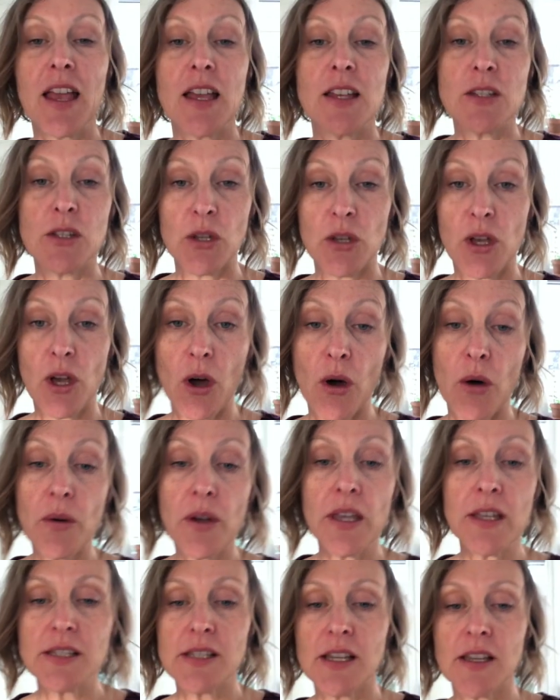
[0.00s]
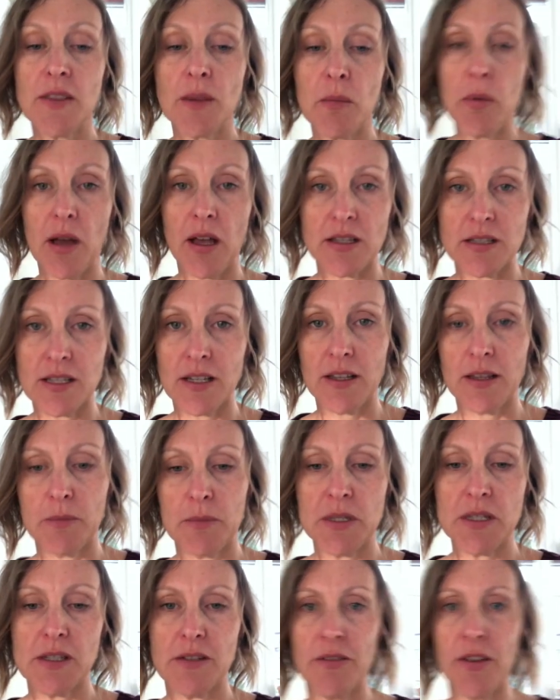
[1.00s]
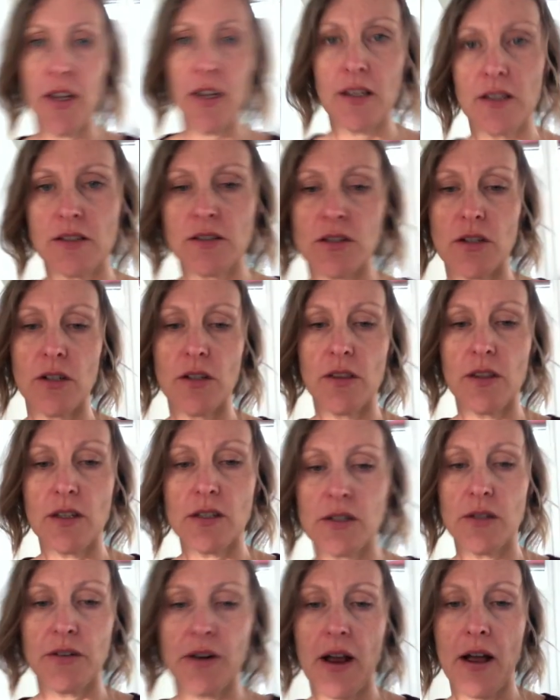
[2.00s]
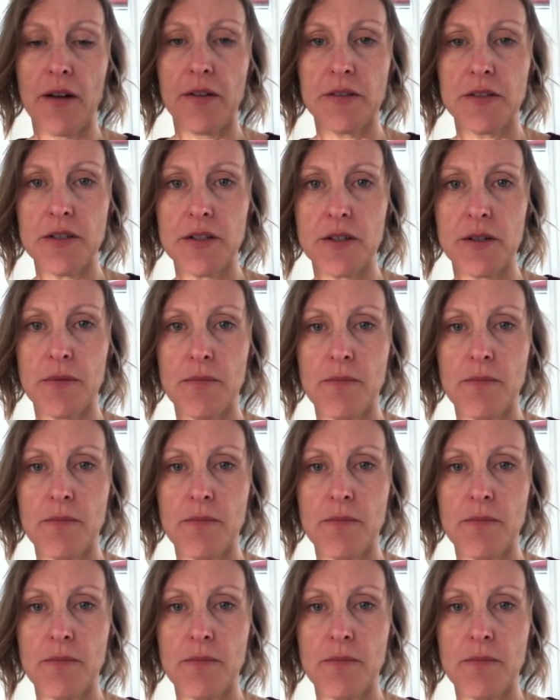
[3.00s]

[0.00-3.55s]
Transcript: So go easy on the pasta. Let me see if I can turn this around.